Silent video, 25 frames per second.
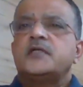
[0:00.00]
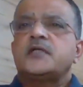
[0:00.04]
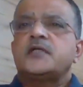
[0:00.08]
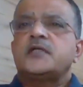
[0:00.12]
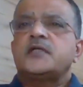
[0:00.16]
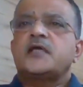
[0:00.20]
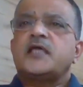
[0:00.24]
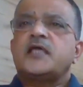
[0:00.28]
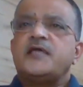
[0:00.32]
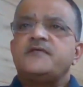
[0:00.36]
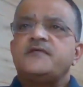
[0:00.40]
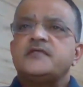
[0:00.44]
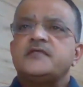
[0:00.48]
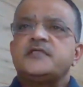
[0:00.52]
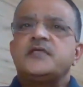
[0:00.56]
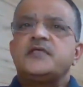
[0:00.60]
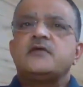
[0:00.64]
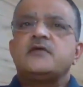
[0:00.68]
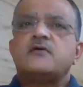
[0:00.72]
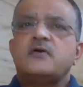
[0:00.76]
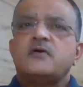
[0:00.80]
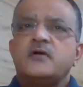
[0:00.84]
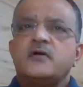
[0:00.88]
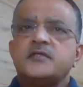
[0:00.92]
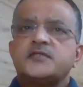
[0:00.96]
Now,
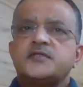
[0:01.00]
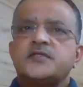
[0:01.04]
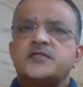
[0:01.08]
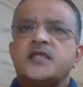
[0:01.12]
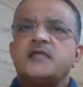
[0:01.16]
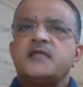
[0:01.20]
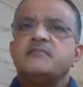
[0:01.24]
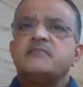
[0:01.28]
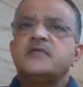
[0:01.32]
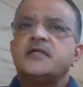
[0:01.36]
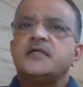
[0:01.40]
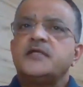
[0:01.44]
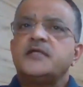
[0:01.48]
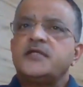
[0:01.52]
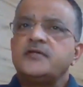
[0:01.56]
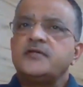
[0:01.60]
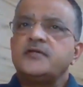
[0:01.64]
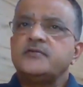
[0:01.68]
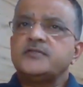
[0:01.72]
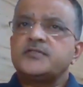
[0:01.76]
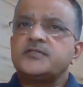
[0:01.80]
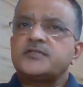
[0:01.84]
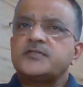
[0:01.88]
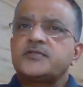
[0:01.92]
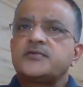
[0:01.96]
KYC cost can be
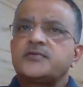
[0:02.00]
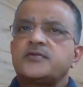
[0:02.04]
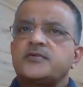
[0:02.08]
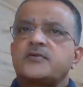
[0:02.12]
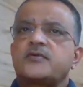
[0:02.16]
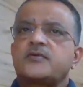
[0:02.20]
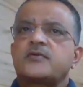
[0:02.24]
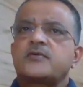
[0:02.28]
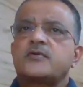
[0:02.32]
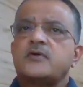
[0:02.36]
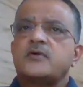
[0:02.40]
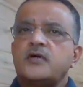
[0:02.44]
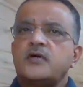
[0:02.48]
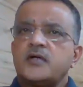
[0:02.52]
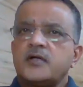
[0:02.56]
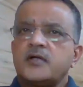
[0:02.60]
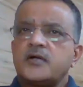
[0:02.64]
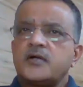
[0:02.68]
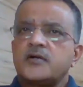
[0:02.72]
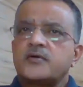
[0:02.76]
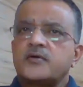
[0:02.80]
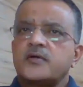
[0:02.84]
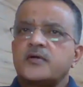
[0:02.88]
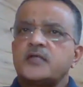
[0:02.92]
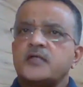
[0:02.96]
reduced through
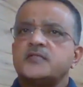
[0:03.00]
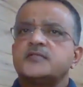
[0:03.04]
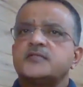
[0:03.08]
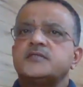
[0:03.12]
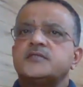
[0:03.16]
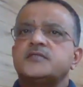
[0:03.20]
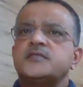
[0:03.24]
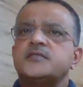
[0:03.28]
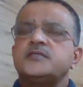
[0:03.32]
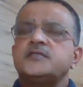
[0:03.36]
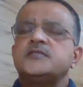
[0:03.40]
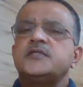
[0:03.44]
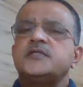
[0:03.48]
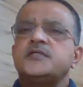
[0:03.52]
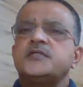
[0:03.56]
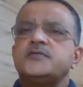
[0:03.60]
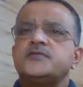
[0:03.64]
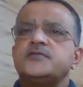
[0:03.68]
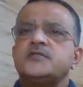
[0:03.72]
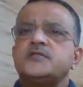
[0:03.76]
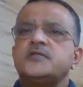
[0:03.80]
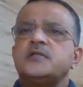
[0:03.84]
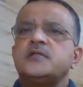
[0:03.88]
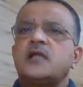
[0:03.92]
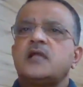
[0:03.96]

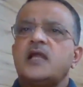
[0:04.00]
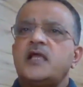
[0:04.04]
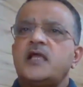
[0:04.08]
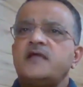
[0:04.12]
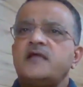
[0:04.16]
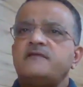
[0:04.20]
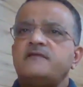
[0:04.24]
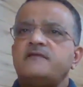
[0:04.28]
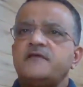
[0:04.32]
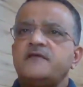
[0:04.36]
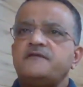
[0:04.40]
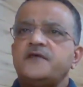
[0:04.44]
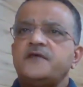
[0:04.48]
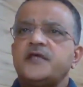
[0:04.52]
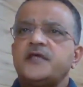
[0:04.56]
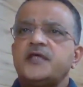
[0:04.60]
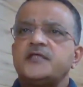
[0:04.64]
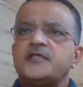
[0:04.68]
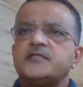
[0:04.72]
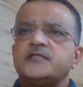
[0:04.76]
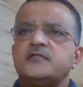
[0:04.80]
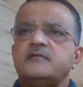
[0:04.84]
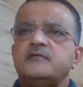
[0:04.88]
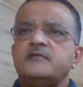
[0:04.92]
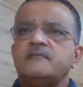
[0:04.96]
cross-institution client
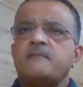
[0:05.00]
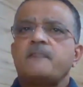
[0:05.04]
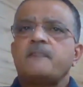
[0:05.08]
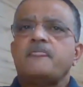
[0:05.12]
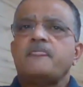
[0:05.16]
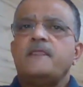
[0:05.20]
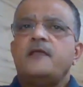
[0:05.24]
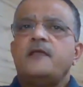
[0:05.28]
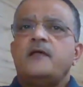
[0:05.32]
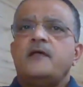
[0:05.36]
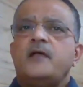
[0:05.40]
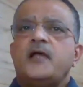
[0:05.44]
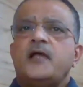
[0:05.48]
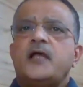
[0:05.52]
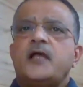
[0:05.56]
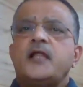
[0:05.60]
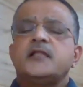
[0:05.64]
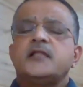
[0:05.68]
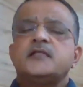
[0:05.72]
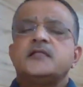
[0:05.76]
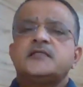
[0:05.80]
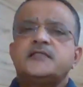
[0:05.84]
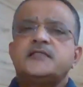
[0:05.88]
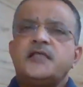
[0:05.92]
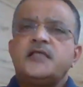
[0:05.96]
verification, and
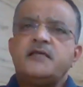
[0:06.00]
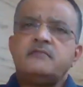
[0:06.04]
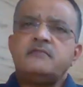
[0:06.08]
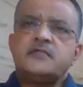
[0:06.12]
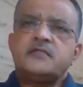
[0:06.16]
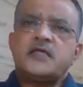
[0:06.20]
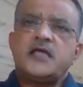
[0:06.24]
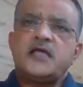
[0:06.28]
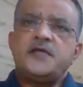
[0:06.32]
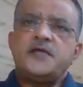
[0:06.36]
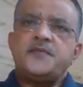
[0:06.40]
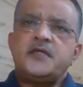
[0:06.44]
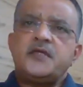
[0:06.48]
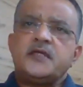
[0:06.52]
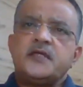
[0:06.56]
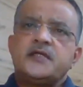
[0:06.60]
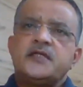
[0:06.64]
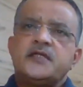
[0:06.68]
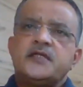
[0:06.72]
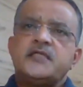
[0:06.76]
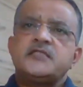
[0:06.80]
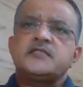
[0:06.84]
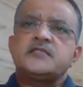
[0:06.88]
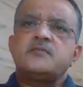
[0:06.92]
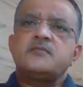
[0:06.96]
at the same time,
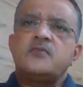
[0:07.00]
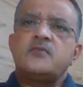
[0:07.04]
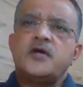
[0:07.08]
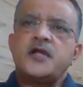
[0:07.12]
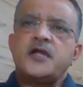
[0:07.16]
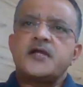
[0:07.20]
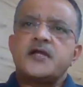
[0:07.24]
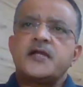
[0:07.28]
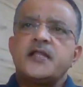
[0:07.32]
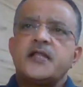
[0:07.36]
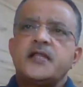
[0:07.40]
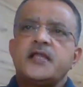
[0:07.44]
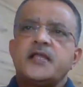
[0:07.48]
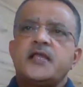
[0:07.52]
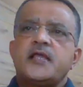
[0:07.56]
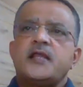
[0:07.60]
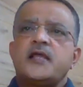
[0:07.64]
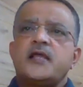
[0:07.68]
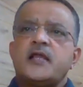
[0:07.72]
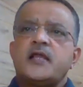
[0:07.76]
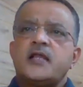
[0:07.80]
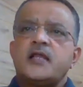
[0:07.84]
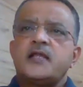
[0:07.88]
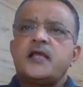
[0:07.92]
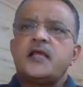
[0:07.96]
increase monitoring and
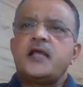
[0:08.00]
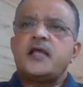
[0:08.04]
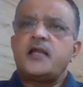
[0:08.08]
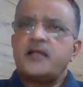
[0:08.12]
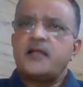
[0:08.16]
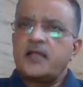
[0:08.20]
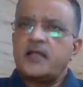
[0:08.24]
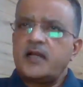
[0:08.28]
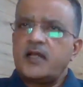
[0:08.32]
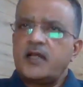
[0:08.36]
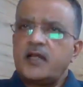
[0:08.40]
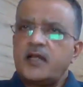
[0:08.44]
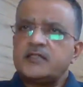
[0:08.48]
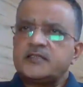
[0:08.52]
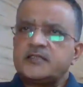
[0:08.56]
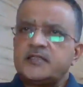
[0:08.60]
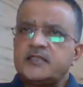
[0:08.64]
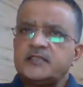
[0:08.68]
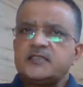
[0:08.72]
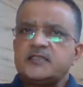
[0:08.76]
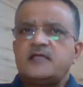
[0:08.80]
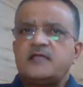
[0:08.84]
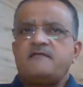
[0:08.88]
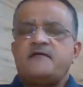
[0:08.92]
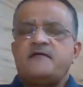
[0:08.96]

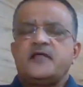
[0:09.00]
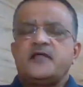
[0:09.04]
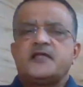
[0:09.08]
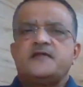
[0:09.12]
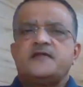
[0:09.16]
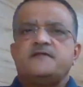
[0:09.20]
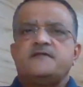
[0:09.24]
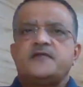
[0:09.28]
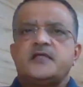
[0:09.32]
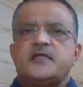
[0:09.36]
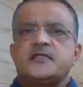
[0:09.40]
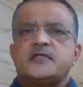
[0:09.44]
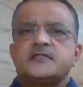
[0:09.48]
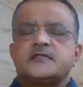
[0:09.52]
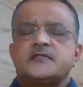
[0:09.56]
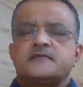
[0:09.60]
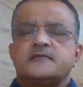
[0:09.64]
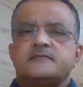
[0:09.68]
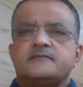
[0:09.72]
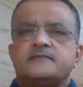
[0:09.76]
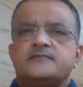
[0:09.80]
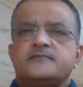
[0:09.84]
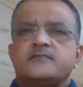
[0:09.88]
analysis effectiveness.